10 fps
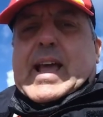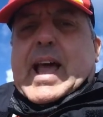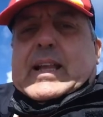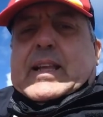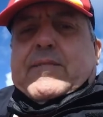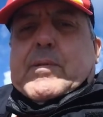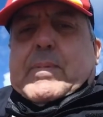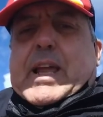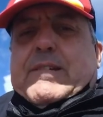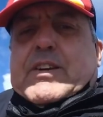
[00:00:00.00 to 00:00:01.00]
and give the
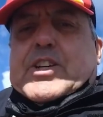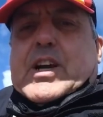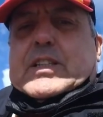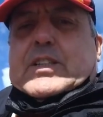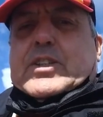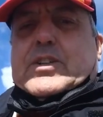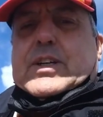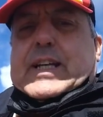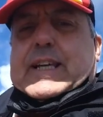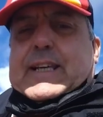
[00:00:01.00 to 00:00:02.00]
pier a shot
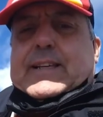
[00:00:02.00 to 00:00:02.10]
shortly.